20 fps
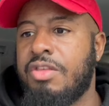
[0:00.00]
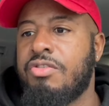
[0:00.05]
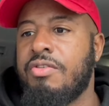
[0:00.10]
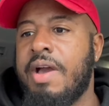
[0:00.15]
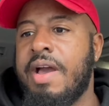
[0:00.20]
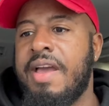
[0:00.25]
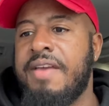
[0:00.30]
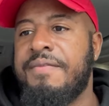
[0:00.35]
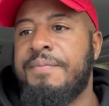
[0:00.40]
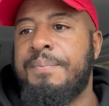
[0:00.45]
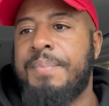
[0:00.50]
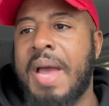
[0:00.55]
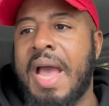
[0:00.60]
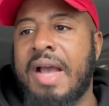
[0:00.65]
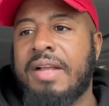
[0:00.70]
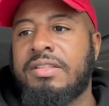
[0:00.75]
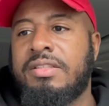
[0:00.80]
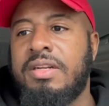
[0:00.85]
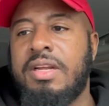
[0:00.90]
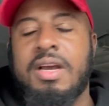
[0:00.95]
drive
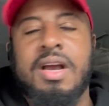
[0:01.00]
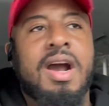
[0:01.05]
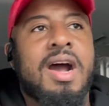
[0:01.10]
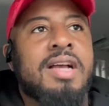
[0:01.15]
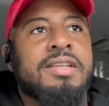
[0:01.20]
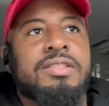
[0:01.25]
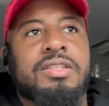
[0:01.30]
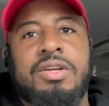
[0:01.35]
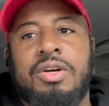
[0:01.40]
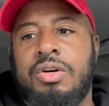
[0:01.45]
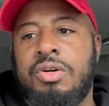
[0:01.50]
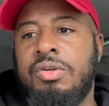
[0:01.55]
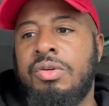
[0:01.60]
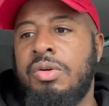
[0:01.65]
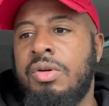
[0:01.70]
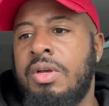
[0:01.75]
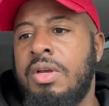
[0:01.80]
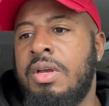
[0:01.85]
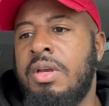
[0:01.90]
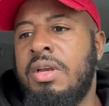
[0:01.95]
back to the Costco
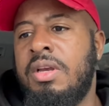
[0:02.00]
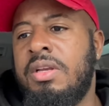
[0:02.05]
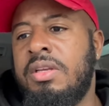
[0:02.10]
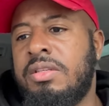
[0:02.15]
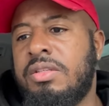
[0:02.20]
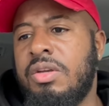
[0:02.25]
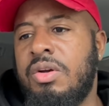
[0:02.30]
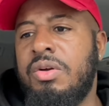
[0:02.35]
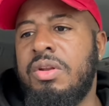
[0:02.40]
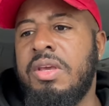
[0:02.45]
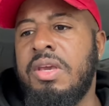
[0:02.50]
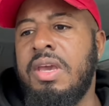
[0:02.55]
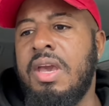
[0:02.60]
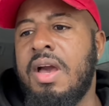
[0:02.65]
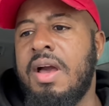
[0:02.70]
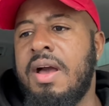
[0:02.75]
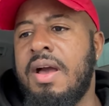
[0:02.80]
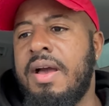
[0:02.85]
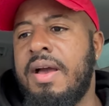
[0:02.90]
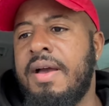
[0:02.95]
it's only
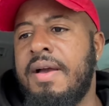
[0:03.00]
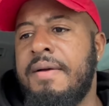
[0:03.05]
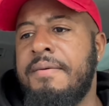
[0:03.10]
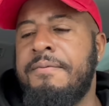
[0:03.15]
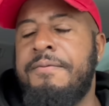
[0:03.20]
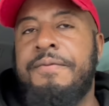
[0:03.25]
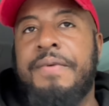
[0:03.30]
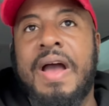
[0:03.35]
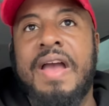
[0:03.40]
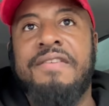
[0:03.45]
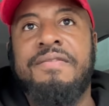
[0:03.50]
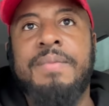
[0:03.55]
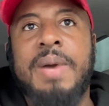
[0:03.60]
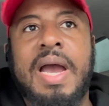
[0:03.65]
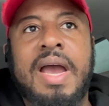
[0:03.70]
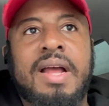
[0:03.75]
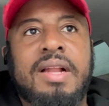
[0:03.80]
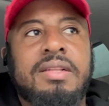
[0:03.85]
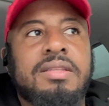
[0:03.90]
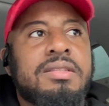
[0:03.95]
um, five
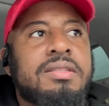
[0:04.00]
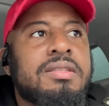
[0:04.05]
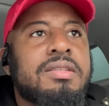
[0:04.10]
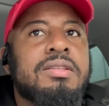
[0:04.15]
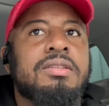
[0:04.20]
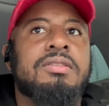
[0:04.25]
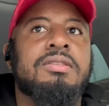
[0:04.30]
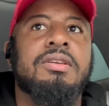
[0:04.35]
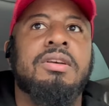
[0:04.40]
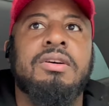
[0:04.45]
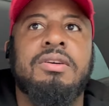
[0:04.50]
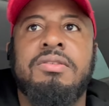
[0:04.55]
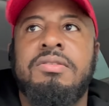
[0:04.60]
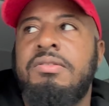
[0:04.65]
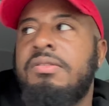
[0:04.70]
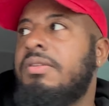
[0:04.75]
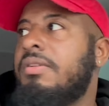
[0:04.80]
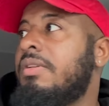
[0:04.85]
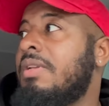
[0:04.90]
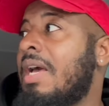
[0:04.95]
miles, so
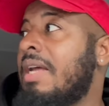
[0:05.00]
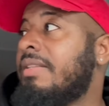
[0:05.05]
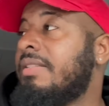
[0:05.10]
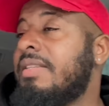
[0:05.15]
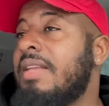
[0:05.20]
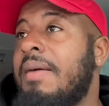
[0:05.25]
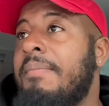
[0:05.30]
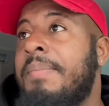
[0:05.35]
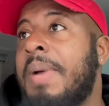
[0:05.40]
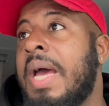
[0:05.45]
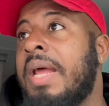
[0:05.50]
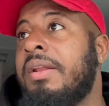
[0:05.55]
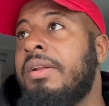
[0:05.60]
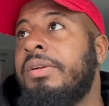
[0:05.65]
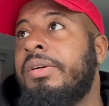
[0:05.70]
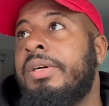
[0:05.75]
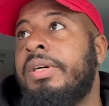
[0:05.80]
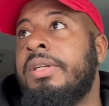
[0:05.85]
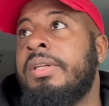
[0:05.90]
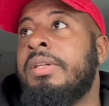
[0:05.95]
that's not bad at
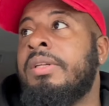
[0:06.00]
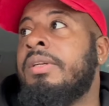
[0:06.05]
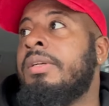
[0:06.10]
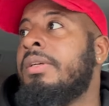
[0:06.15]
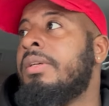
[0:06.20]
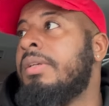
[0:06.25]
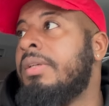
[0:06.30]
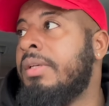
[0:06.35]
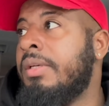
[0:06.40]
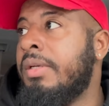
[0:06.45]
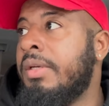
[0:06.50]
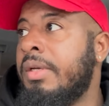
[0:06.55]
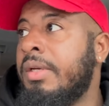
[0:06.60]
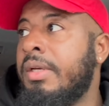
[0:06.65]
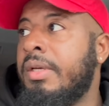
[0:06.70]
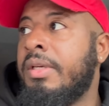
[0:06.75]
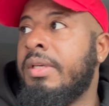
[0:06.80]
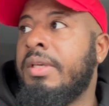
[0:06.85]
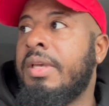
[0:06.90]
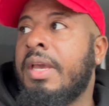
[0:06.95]
all.
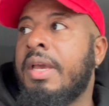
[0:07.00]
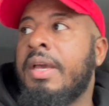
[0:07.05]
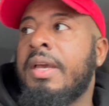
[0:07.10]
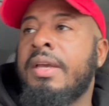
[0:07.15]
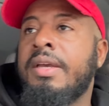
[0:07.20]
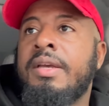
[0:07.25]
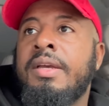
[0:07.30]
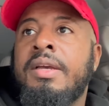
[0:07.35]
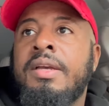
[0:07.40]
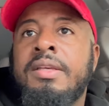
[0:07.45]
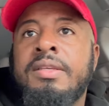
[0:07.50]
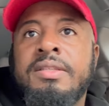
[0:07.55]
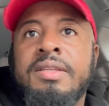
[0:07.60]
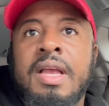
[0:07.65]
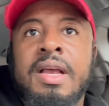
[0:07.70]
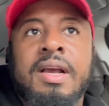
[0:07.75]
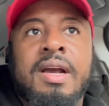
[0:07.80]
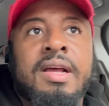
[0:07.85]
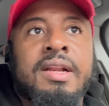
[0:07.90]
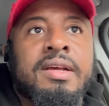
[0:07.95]
Yeah, it's
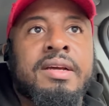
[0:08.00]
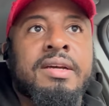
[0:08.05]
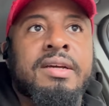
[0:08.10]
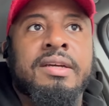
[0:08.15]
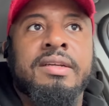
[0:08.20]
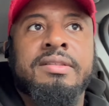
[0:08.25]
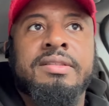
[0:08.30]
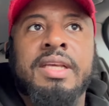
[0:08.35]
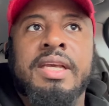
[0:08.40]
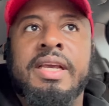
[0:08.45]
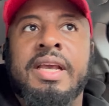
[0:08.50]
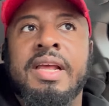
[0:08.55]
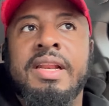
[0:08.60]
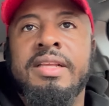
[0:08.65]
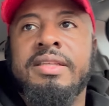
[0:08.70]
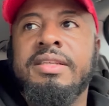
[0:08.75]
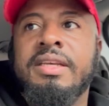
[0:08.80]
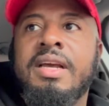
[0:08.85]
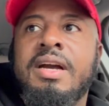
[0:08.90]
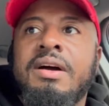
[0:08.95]
not gonna take
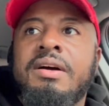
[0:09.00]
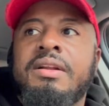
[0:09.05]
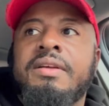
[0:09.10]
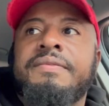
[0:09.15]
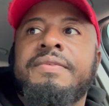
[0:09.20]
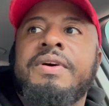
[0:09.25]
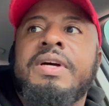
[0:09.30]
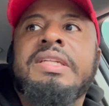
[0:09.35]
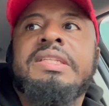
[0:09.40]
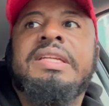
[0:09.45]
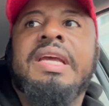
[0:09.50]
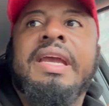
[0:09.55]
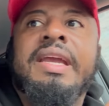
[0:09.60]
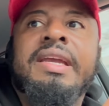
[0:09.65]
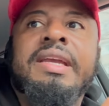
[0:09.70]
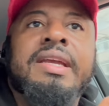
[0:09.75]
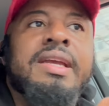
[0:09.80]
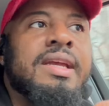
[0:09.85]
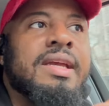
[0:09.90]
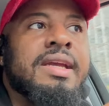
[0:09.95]
anything out of our
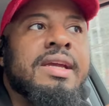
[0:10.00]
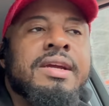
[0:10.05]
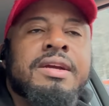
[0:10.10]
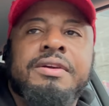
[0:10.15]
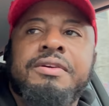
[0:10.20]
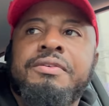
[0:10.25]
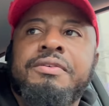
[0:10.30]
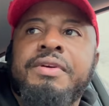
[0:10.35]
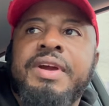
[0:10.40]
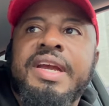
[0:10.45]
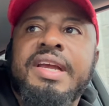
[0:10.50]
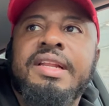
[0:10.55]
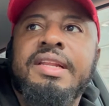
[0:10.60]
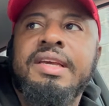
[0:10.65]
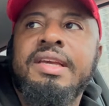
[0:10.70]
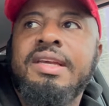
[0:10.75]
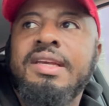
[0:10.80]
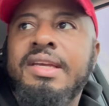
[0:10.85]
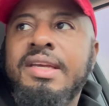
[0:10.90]
day, really.